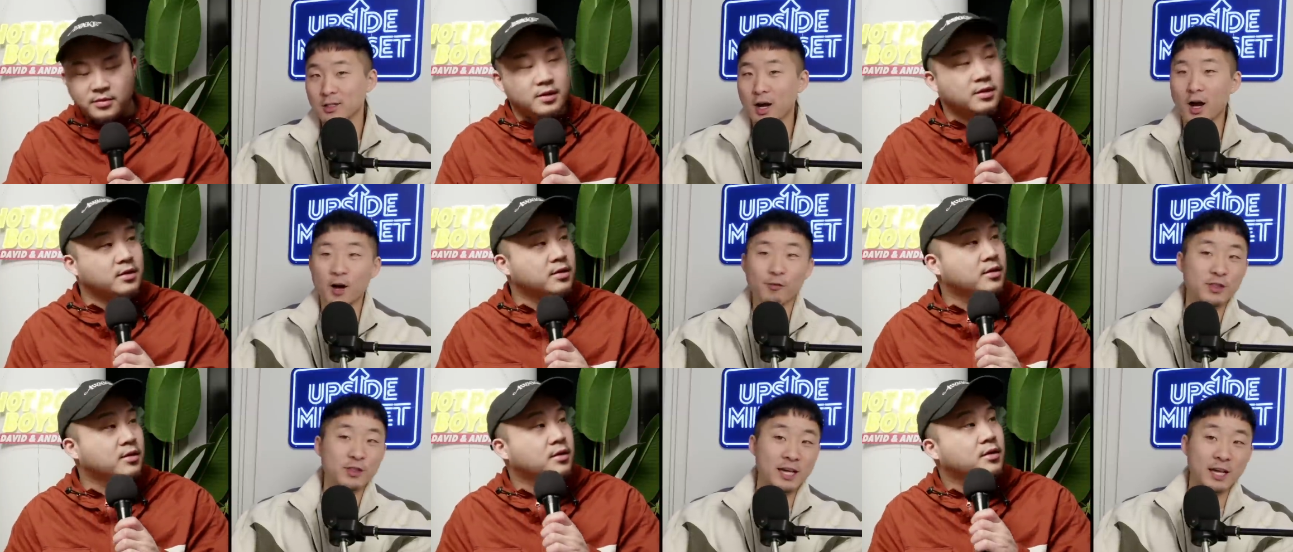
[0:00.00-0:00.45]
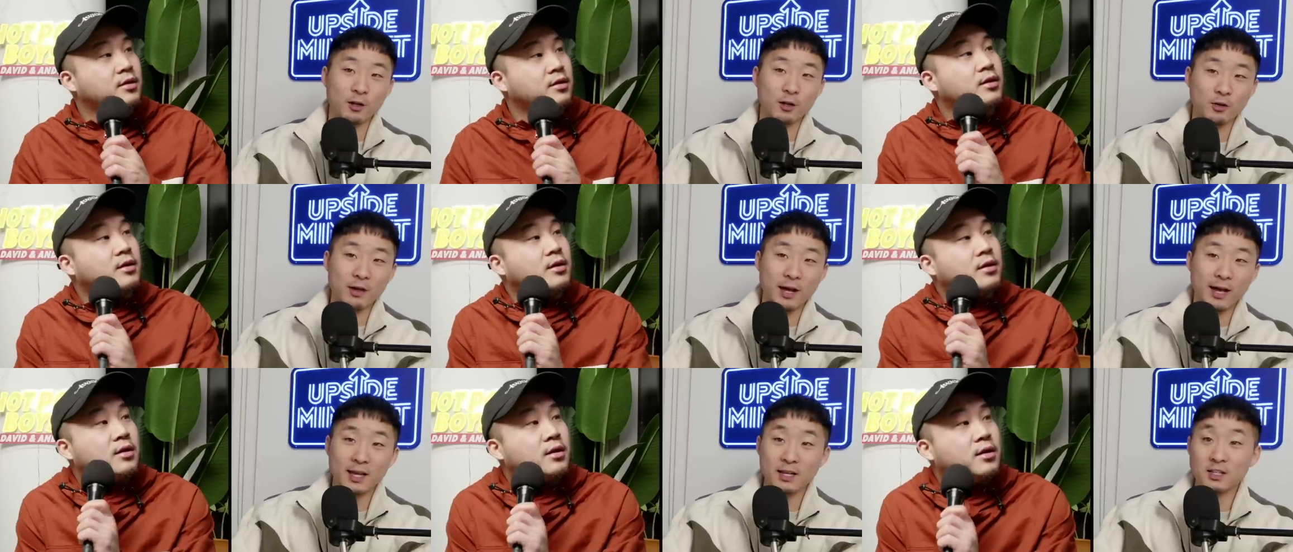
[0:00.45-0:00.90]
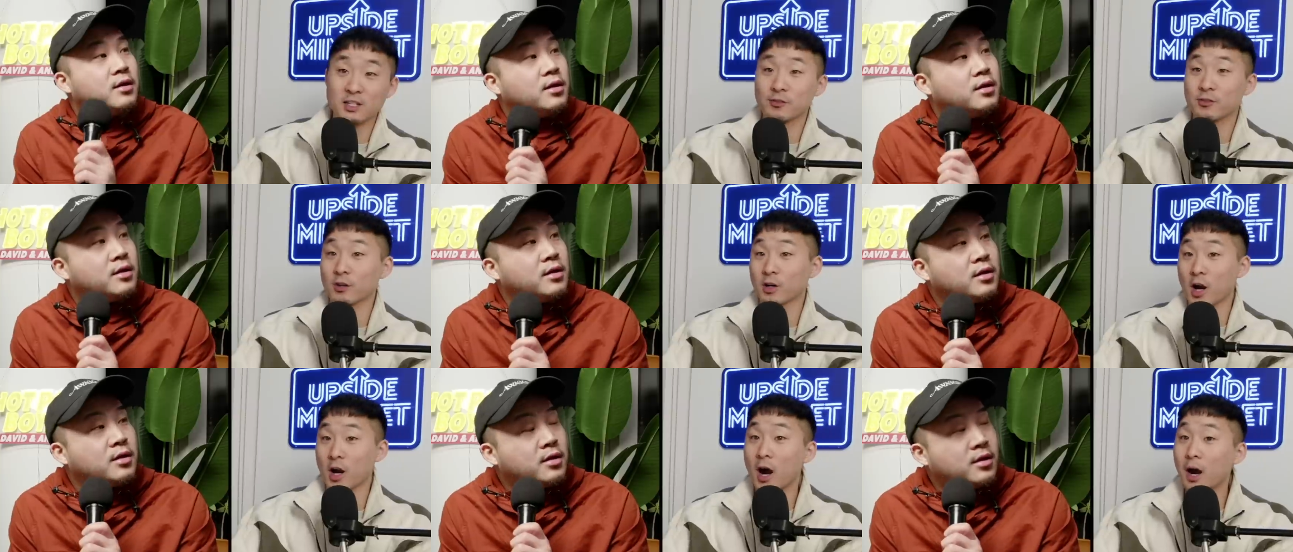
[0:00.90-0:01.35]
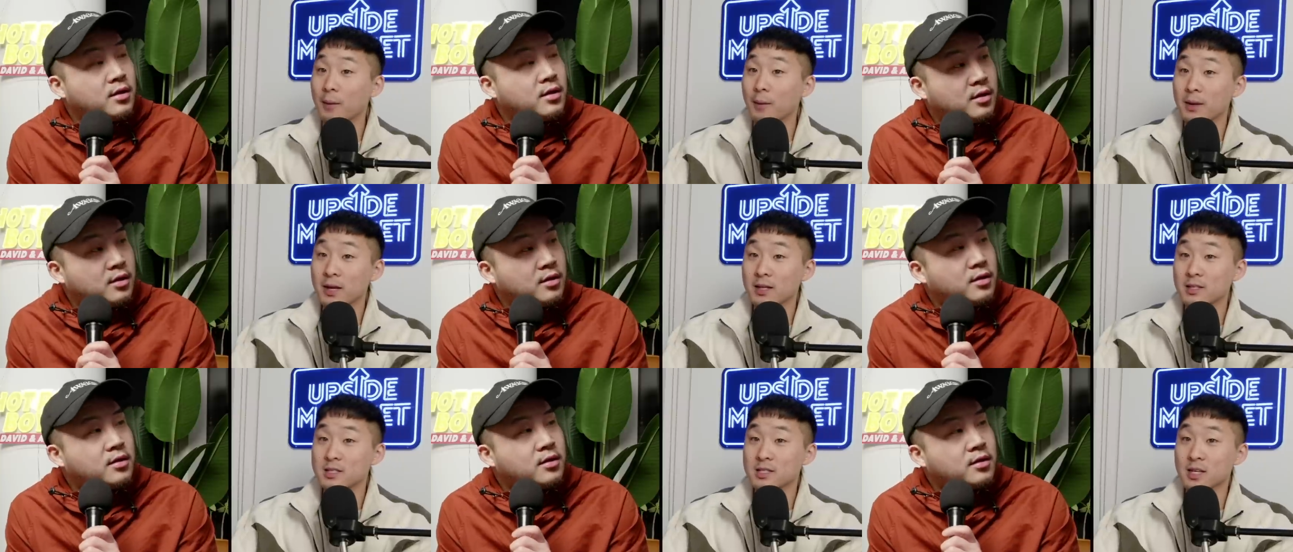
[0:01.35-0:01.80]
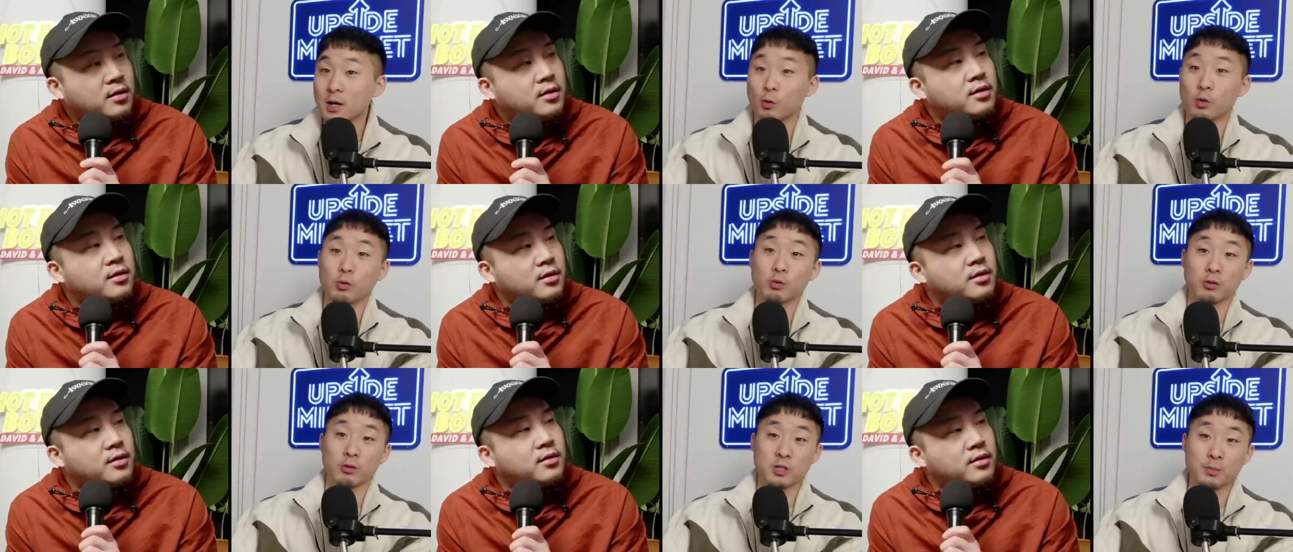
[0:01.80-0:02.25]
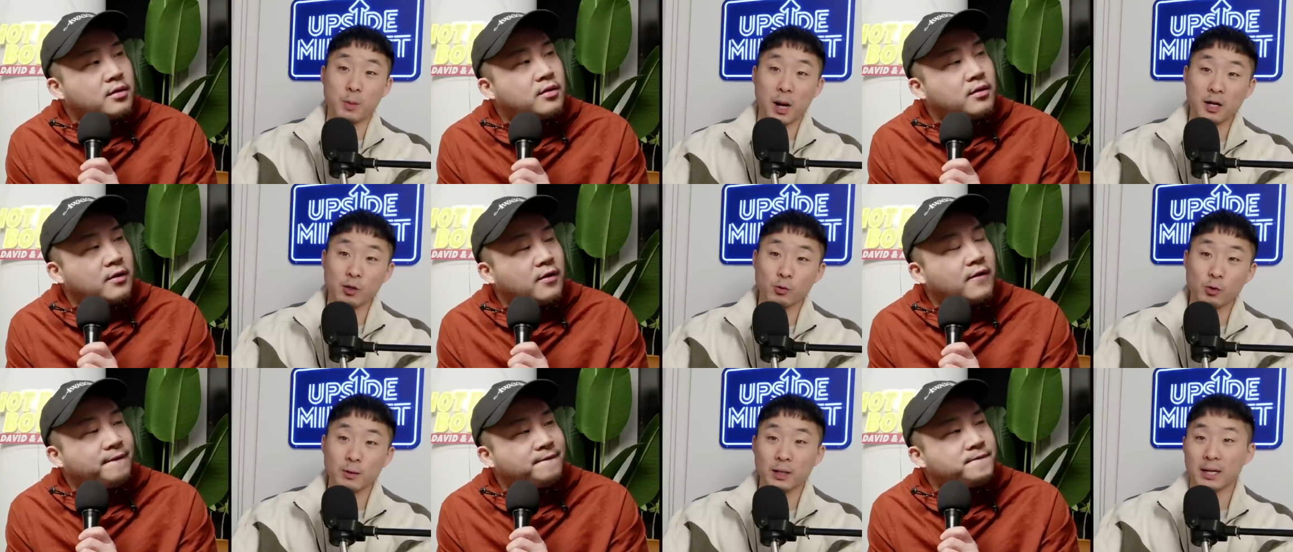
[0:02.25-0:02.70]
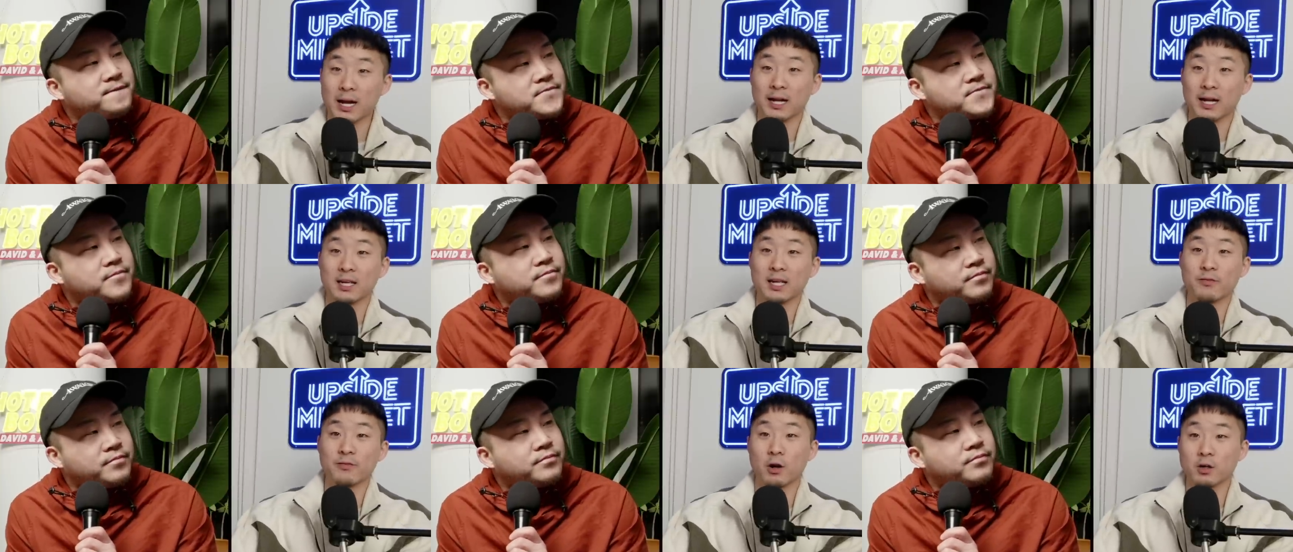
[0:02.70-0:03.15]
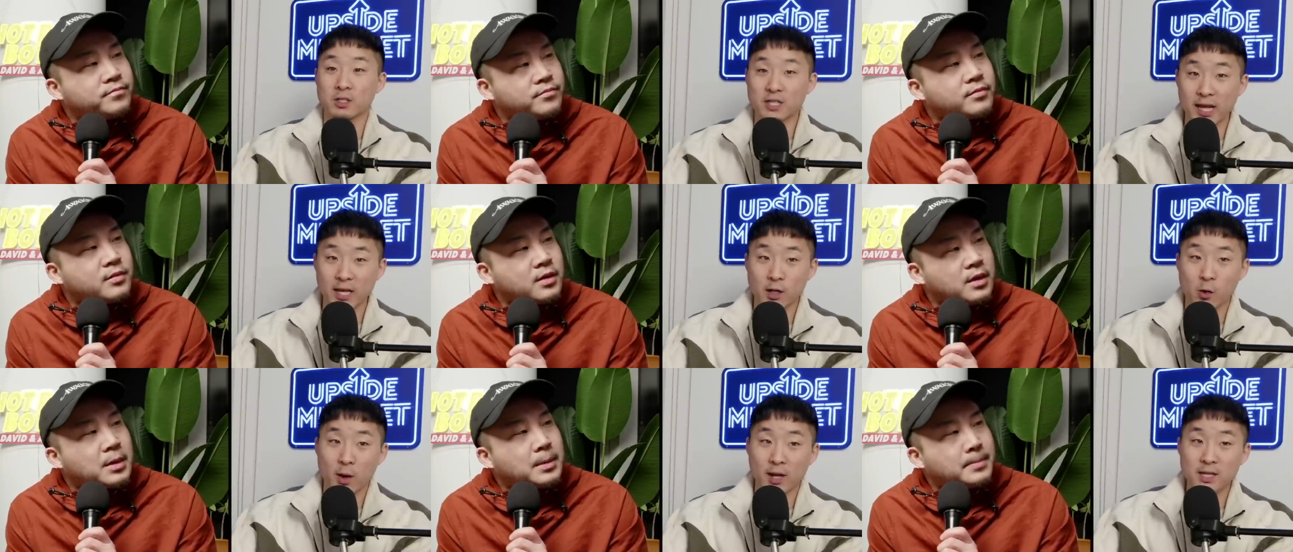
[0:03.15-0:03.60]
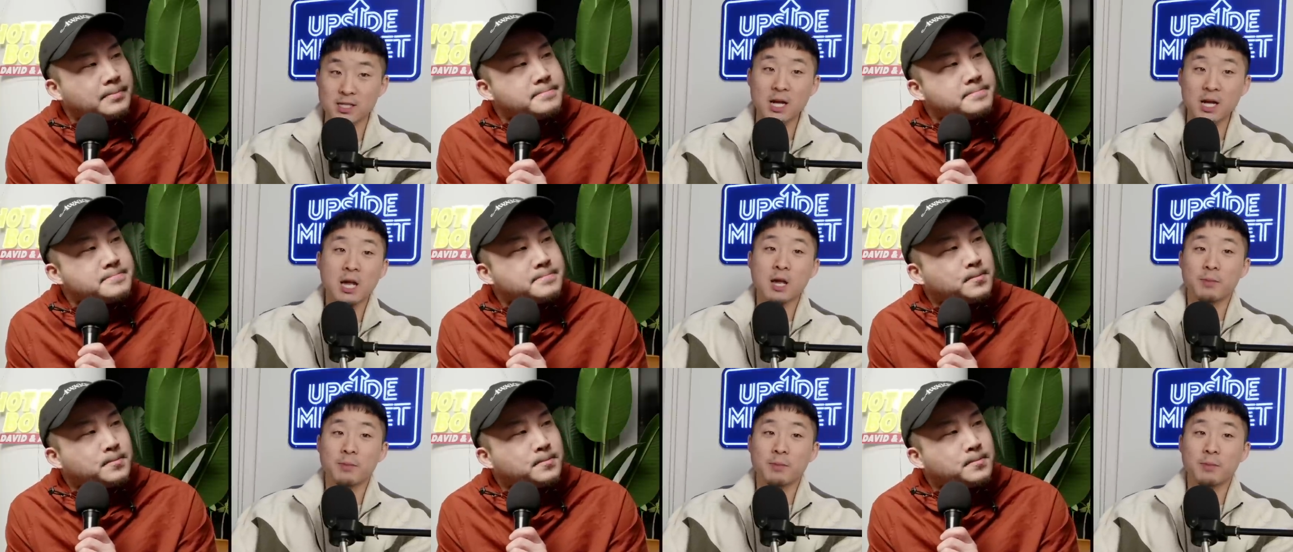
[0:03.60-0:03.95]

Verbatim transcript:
Speaker 1: of the internet and different comments, and we'll respond to them and kind of give our takeaways,